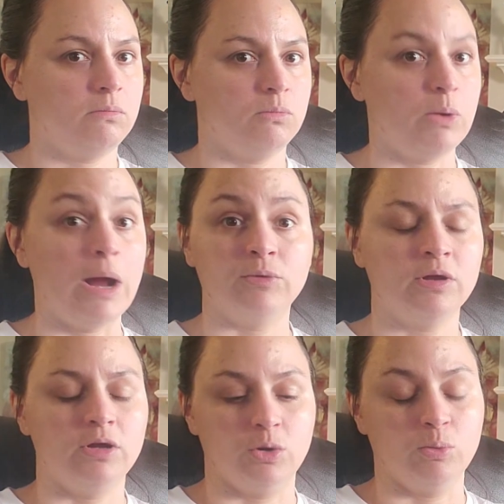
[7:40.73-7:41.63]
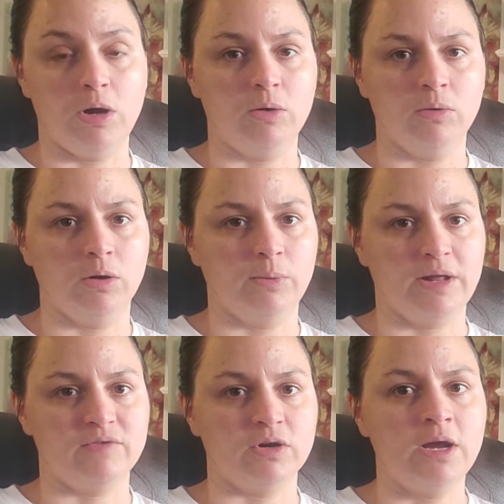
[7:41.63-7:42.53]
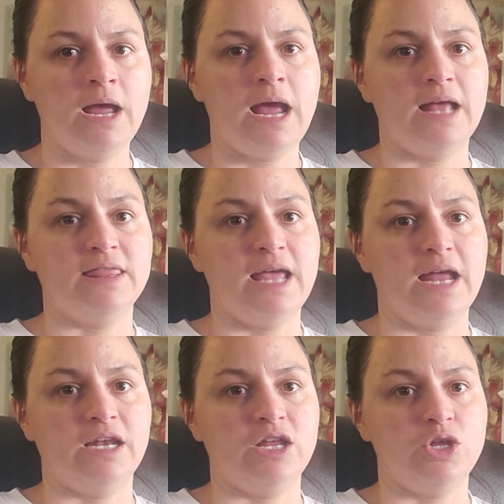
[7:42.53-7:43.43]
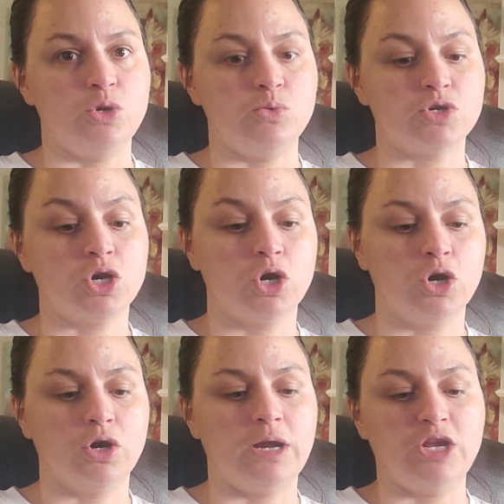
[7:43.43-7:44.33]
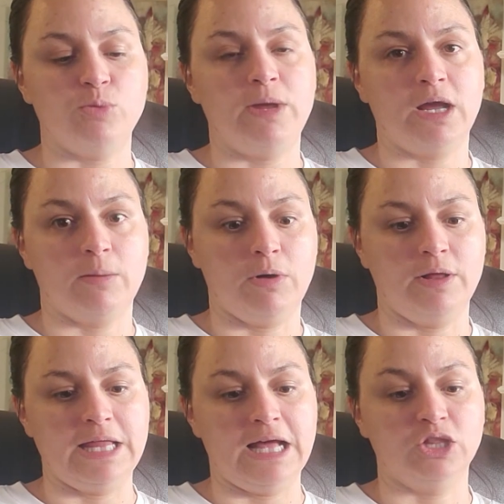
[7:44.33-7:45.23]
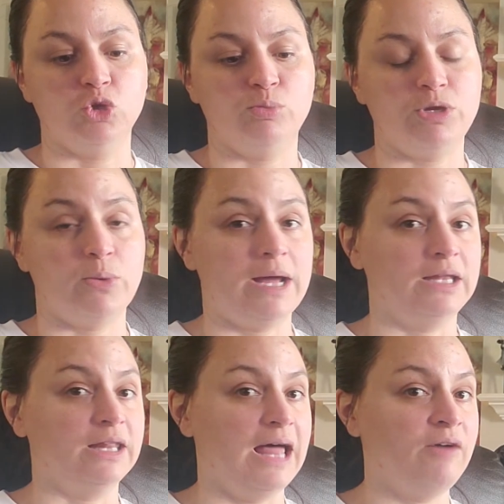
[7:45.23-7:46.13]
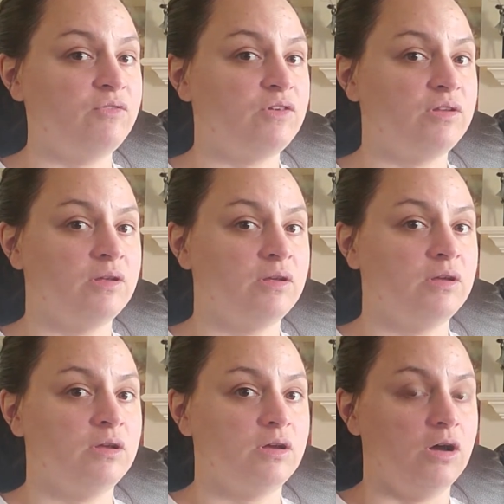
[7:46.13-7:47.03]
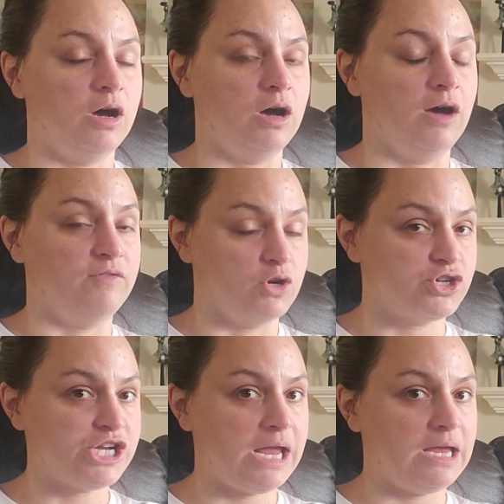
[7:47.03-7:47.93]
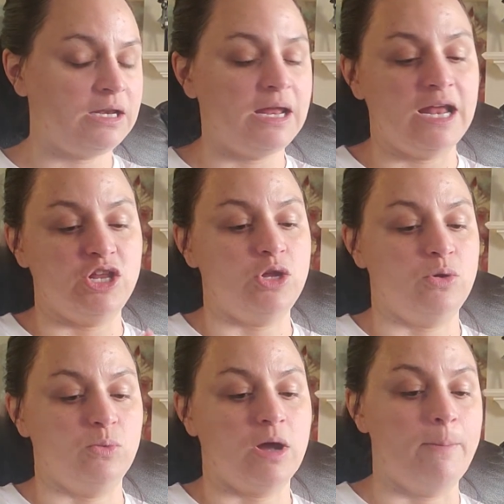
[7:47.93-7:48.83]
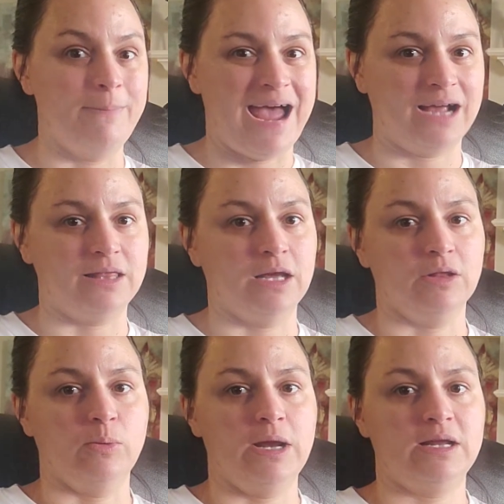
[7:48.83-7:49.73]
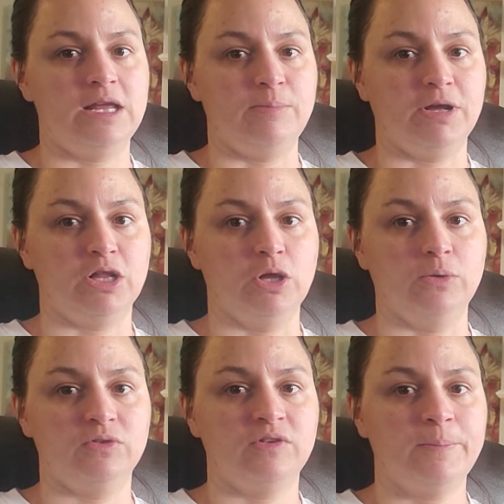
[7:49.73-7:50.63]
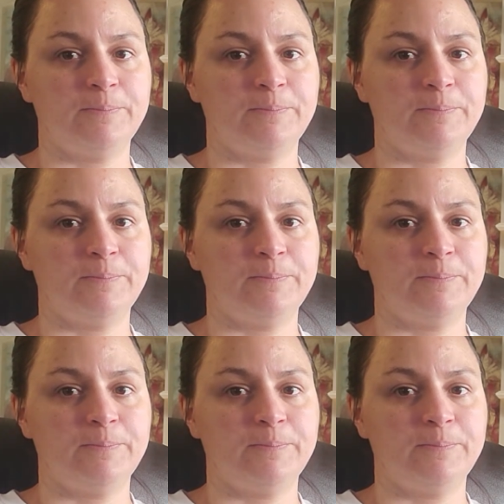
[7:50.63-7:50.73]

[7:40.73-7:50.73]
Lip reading: round, your row or whatever, and then you turn and you pick up on that loop you had left of your chain and you come back the other way to keep it closed,